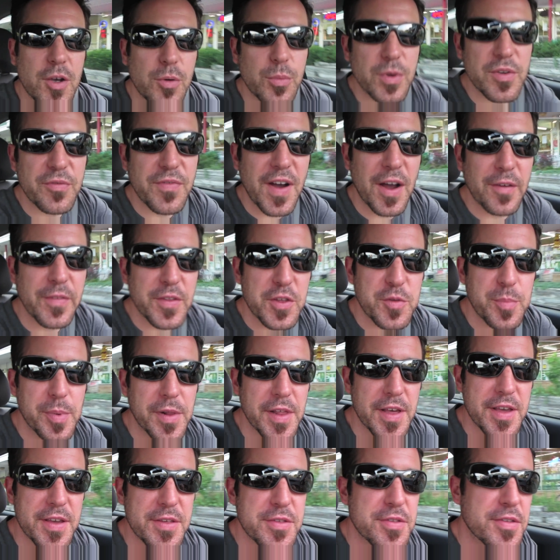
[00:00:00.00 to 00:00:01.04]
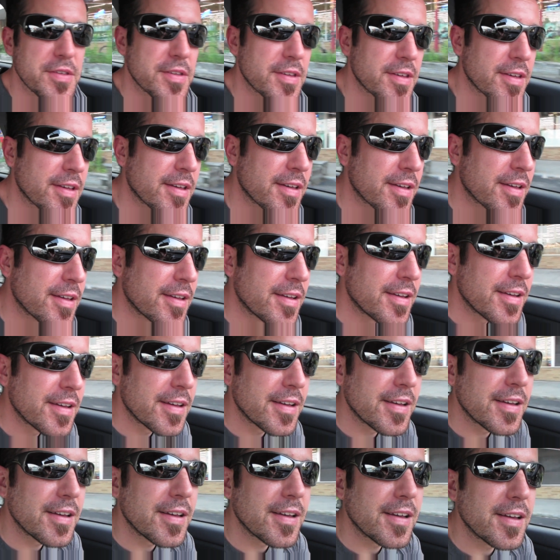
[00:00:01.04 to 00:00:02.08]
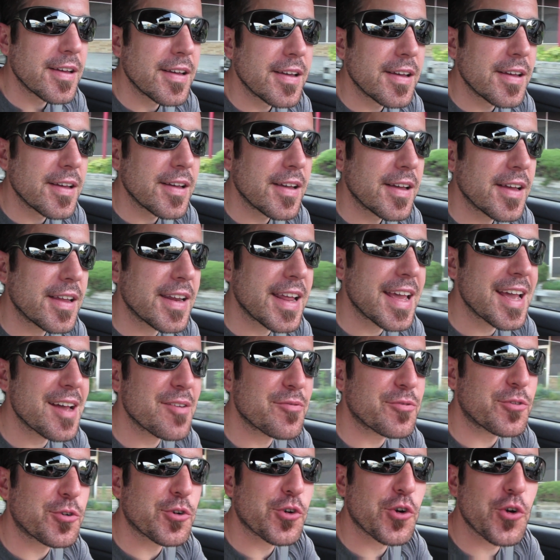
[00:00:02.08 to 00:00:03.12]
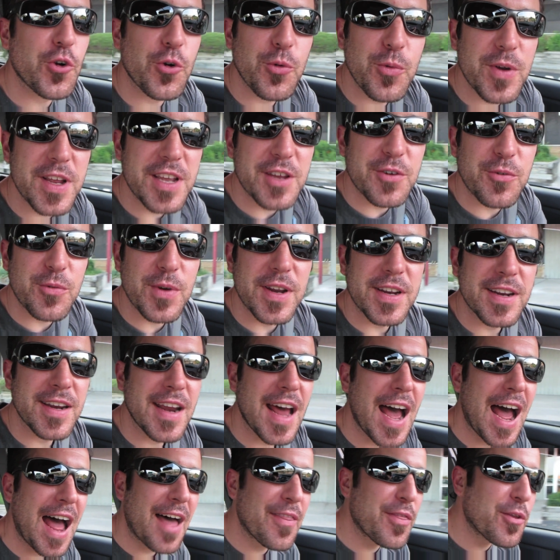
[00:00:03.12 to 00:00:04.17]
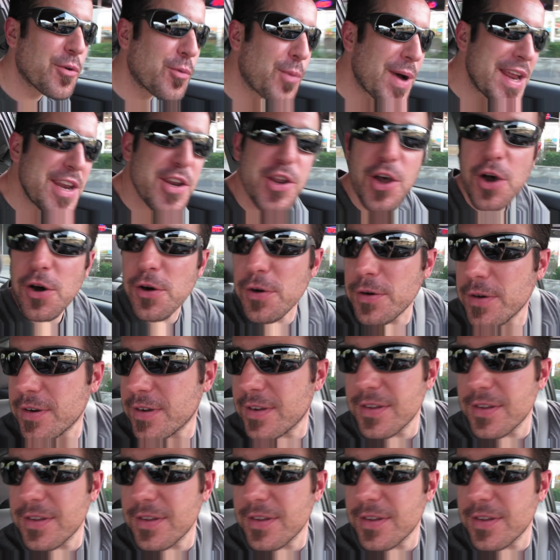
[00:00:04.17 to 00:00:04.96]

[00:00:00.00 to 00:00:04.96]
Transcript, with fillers: We found this place. And they have Korean written on the window.